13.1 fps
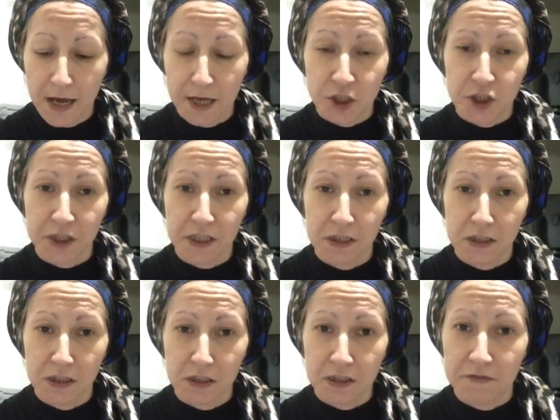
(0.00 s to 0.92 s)
actually
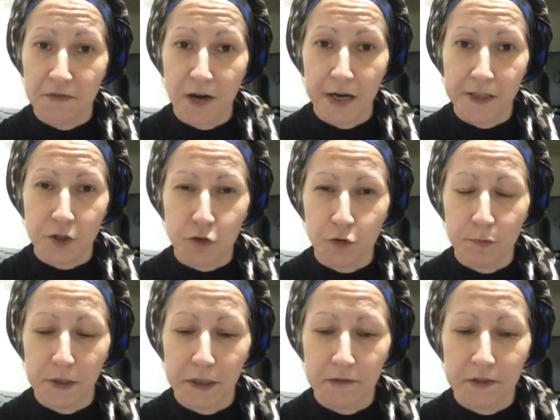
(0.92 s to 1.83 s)
define a true
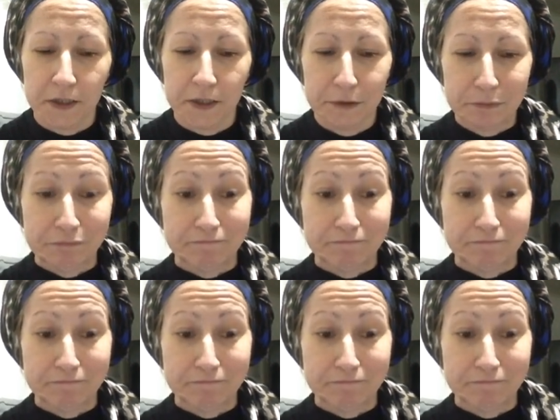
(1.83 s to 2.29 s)
believer here?